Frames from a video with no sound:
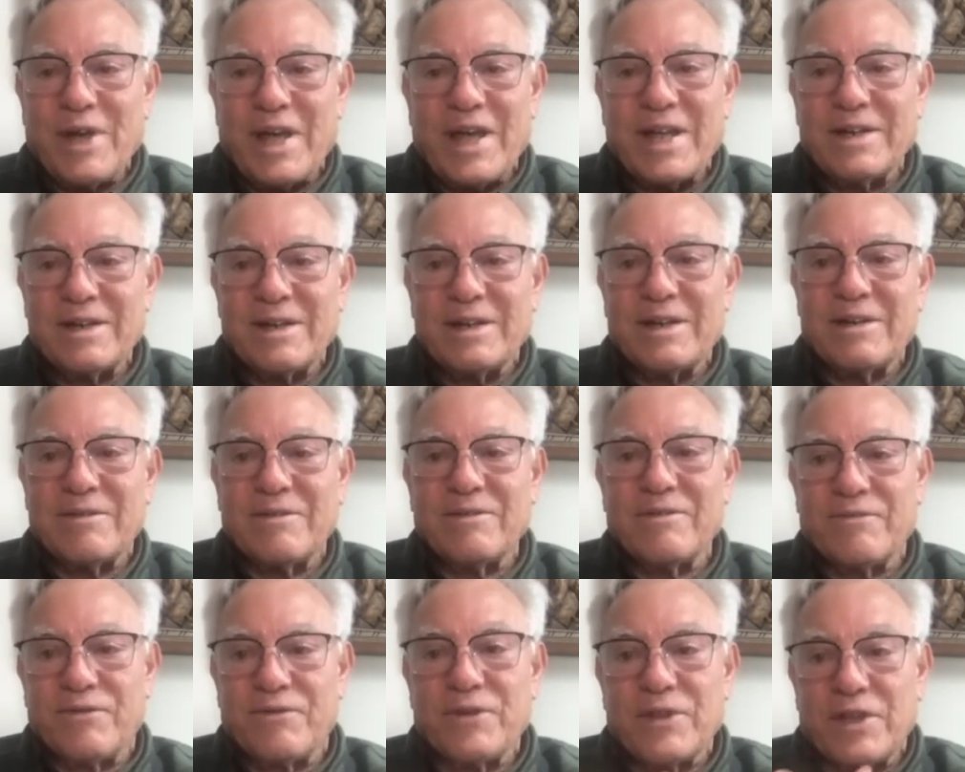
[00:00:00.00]
And
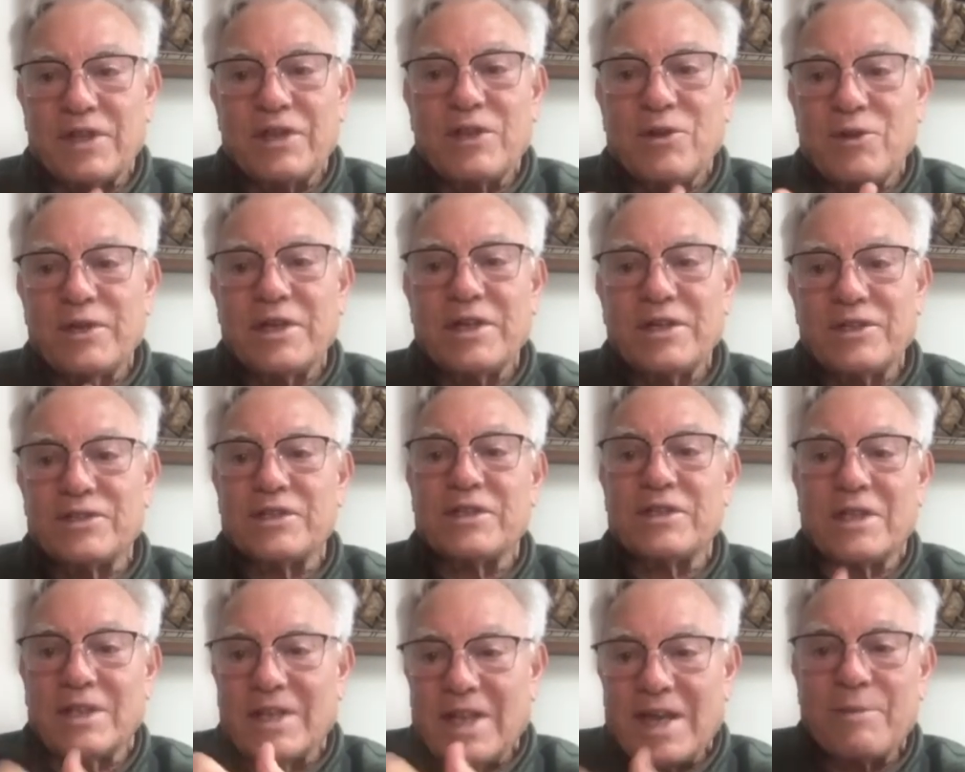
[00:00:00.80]
for the unions
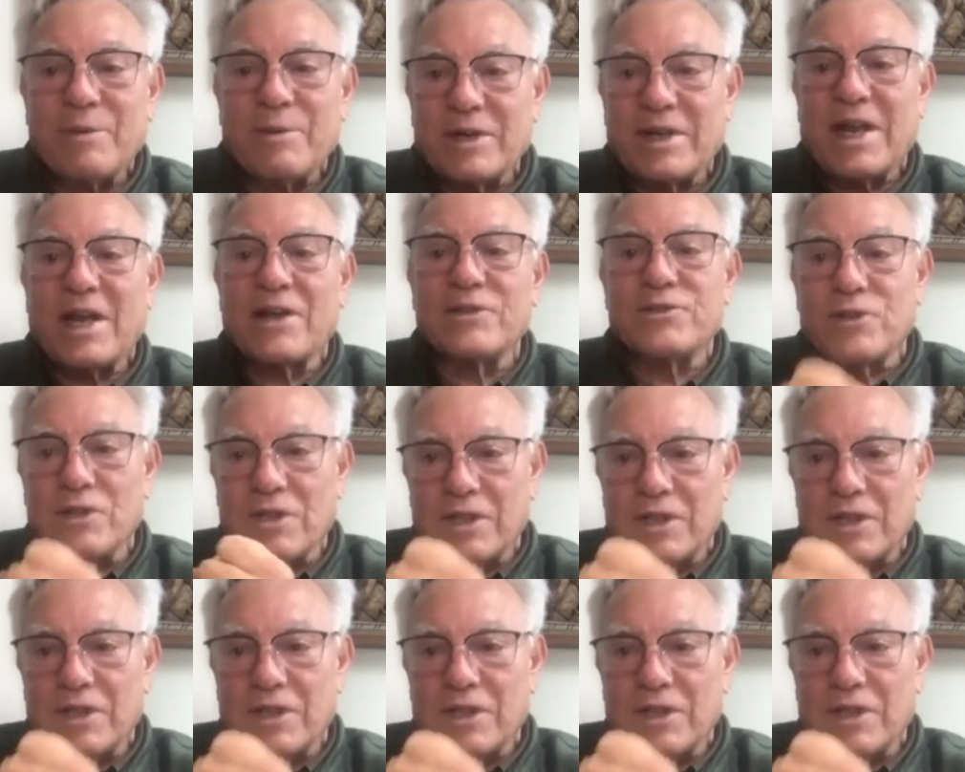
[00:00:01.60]
and the labor council,